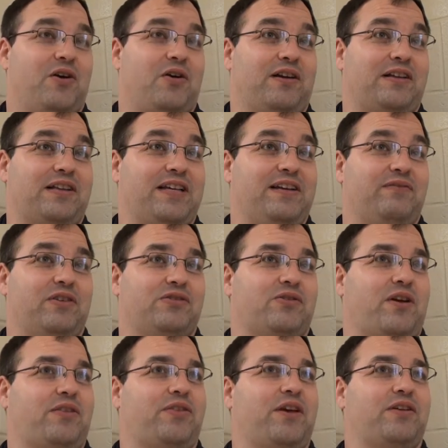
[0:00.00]
in Cleveland, so
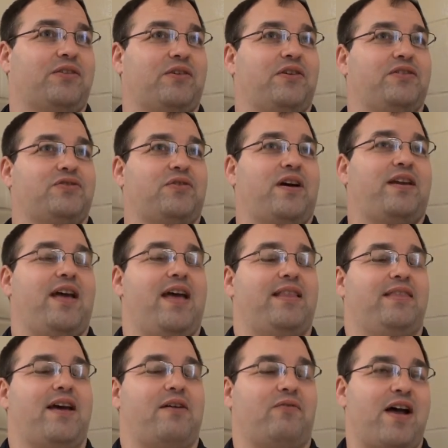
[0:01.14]
I think they're going to try to
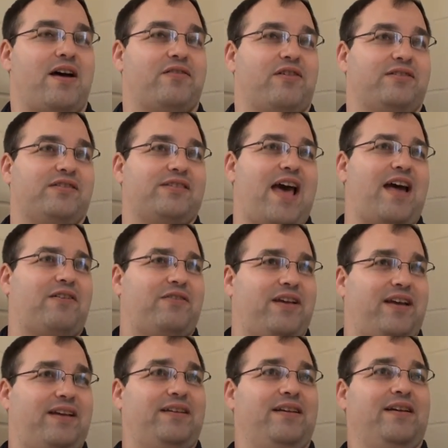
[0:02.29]
end that round on
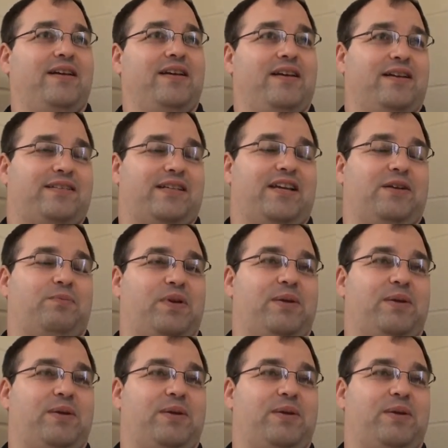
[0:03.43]
Saturday to get